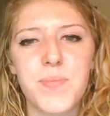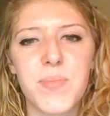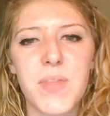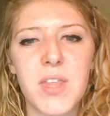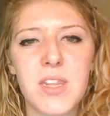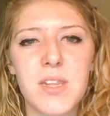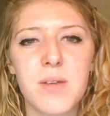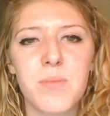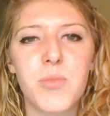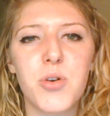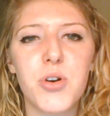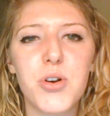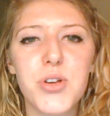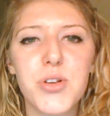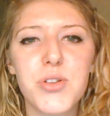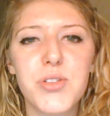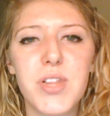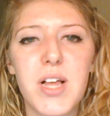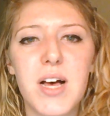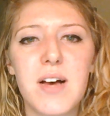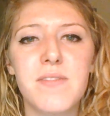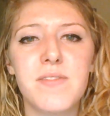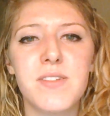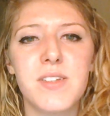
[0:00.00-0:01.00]
and the more you
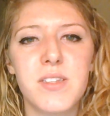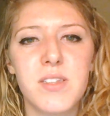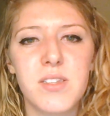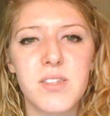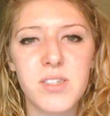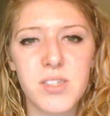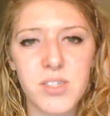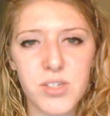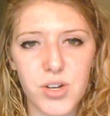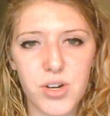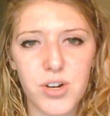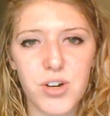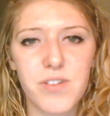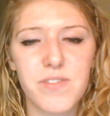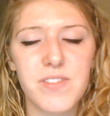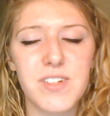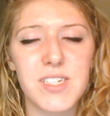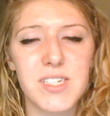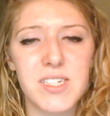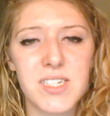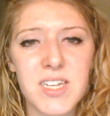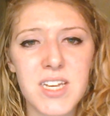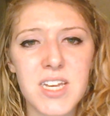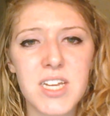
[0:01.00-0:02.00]
love and serve
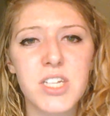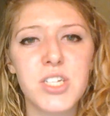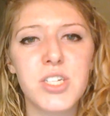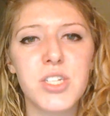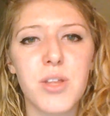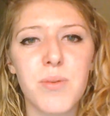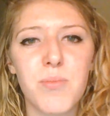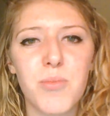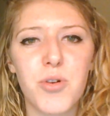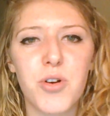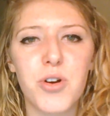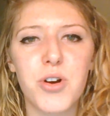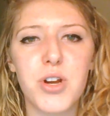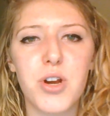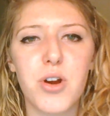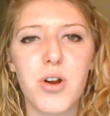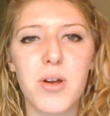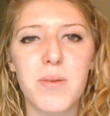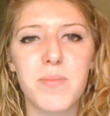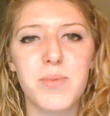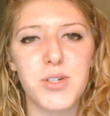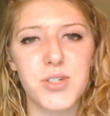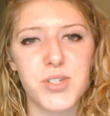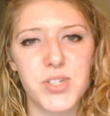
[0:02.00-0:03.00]
and teach, the more you're
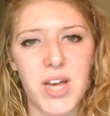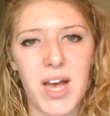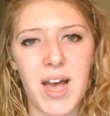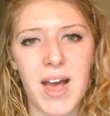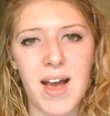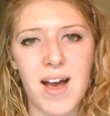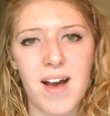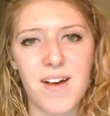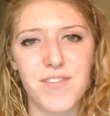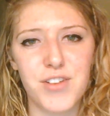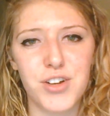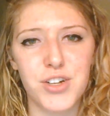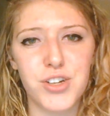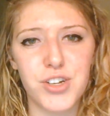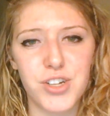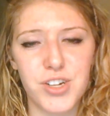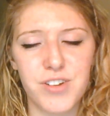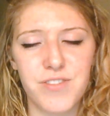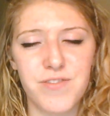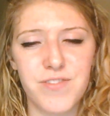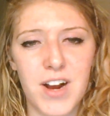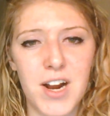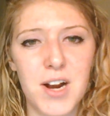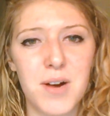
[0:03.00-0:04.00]
able to have a good
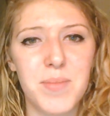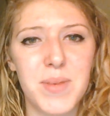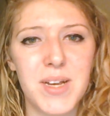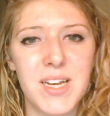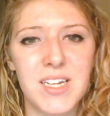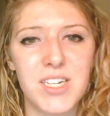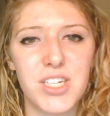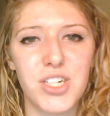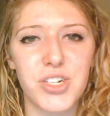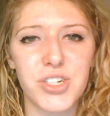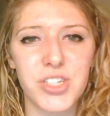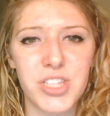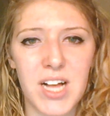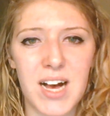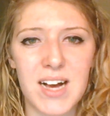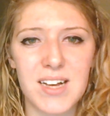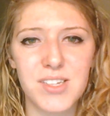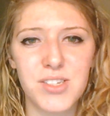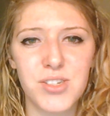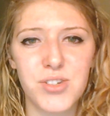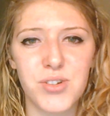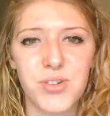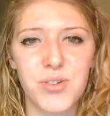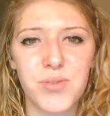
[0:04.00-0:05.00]
environment in your
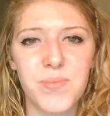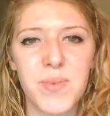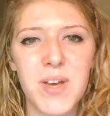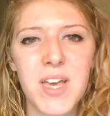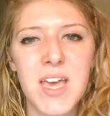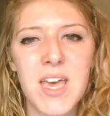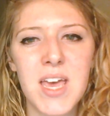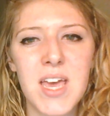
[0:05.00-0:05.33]
classroom